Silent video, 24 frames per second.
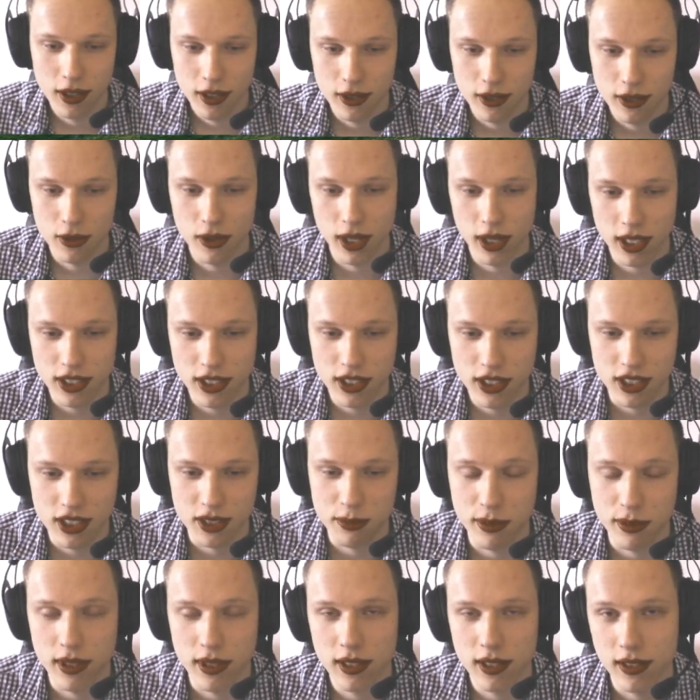Do you like Caesar's
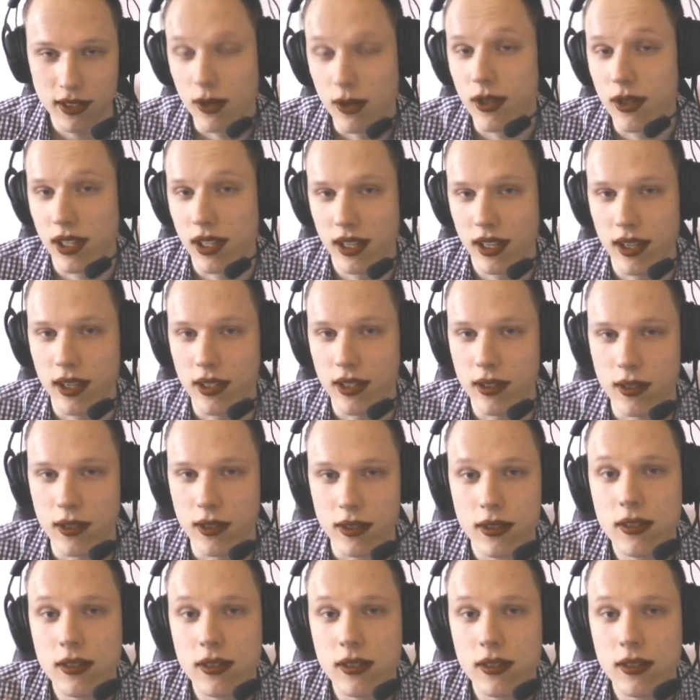beard? Oh yeah, I do.